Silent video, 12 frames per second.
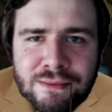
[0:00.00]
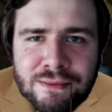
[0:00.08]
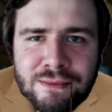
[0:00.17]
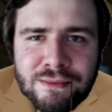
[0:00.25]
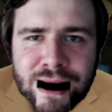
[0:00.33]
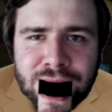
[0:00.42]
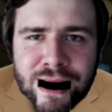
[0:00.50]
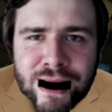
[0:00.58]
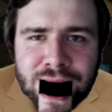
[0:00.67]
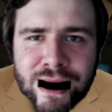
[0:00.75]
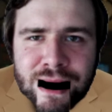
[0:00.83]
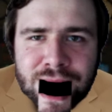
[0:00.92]
like,
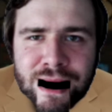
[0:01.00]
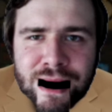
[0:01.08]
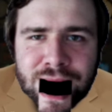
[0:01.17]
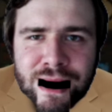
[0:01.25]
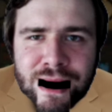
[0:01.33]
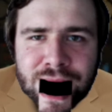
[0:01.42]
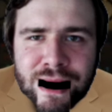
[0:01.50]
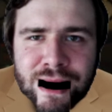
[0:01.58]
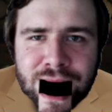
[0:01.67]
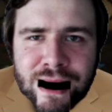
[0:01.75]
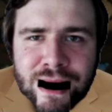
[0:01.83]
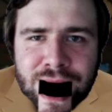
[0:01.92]
from the beginning, it
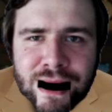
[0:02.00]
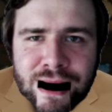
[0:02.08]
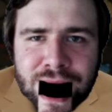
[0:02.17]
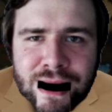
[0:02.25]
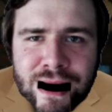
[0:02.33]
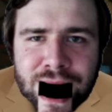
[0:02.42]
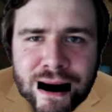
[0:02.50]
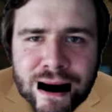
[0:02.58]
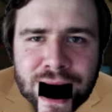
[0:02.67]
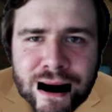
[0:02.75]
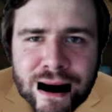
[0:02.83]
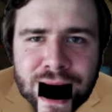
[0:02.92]
was you're fighting
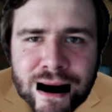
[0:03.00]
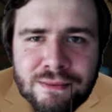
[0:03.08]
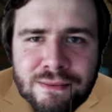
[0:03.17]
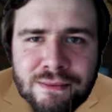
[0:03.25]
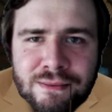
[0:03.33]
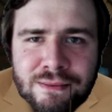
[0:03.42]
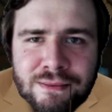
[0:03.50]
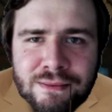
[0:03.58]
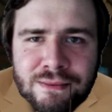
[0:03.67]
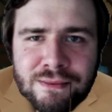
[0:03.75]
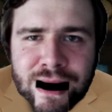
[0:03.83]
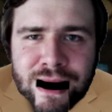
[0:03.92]
minions of the darkness.
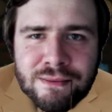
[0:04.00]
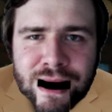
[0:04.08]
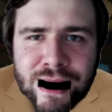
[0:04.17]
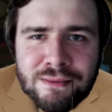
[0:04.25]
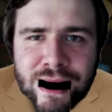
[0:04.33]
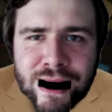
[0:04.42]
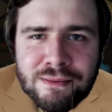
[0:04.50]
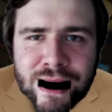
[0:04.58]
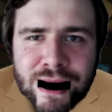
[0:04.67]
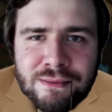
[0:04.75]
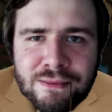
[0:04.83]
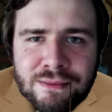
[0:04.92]
What is the darkness,
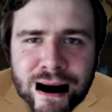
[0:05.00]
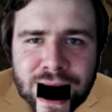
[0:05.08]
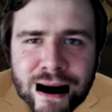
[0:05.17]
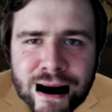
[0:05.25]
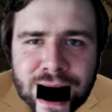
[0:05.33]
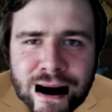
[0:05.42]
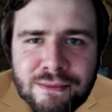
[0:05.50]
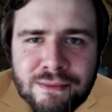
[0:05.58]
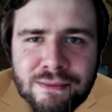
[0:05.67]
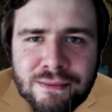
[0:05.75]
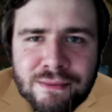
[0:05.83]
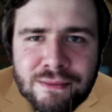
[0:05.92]
you ask? Shut up, they
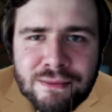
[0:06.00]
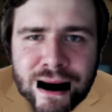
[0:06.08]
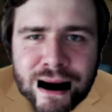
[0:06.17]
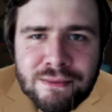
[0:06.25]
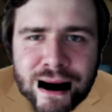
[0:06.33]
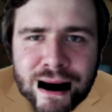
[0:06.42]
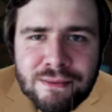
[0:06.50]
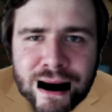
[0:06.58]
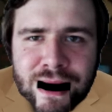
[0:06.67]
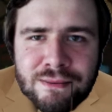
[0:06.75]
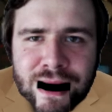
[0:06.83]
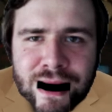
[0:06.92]
say. We don't want to
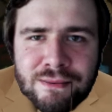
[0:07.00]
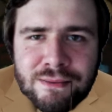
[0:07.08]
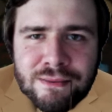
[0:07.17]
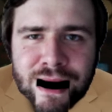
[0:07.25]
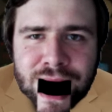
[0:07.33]
give you any absolute